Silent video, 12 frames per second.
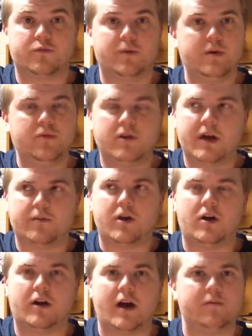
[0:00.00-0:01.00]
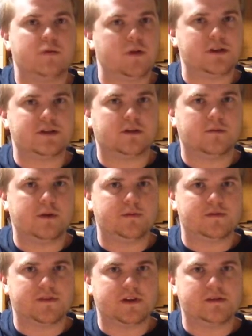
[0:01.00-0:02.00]
people kept I've been watching other
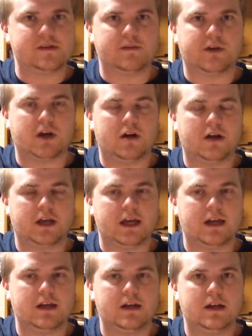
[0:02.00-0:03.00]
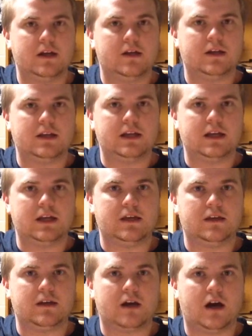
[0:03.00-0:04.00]
people's videos and they've been calling it the